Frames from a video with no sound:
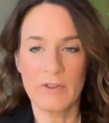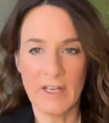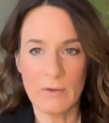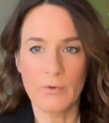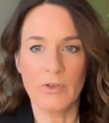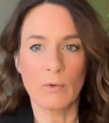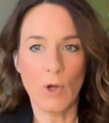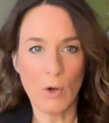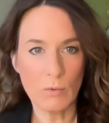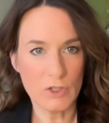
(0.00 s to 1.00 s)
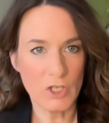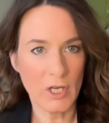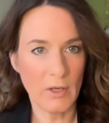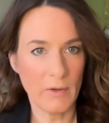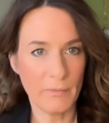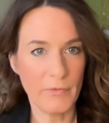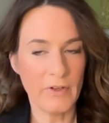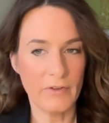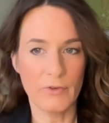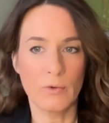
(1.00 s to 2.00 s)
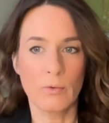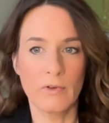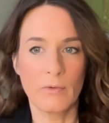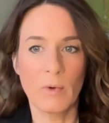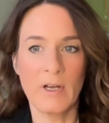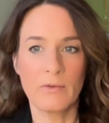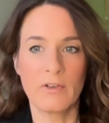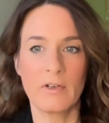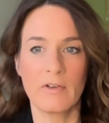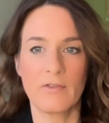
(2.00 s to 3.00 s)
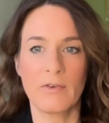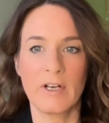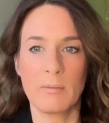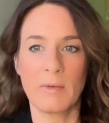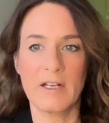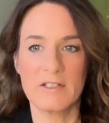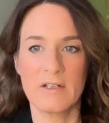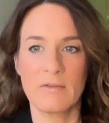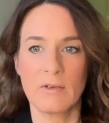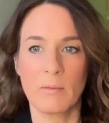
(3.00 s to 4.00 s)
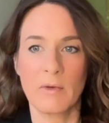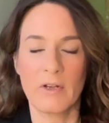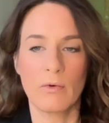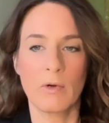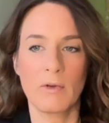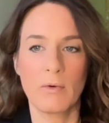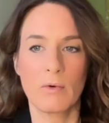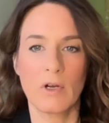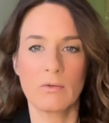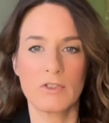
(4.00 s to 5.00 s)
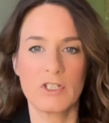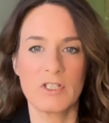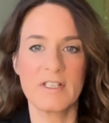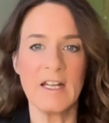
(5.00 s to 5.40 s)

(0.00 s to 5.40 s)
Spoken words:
They also culture the stool as well to look for any bacterial and microbial cultures.